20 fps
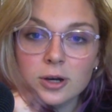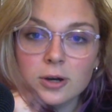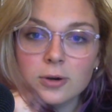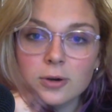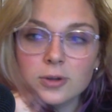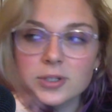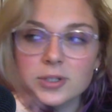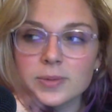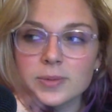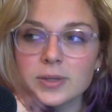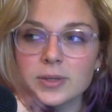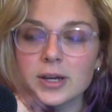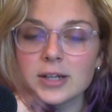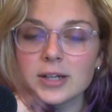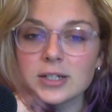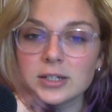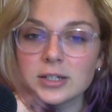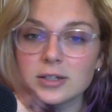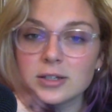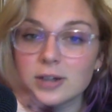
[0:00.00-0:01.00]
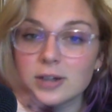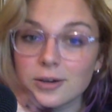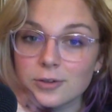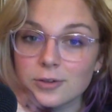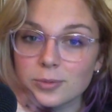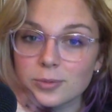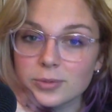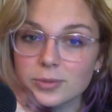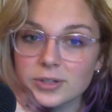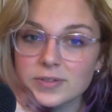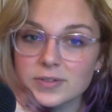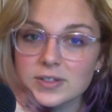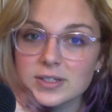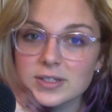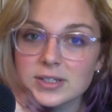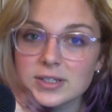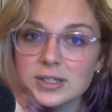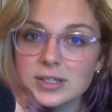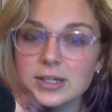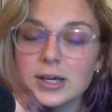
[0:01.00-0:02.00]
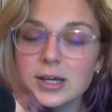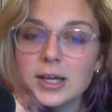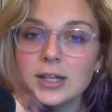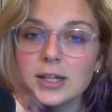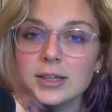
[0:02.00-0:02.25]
or something I didn't cover previously,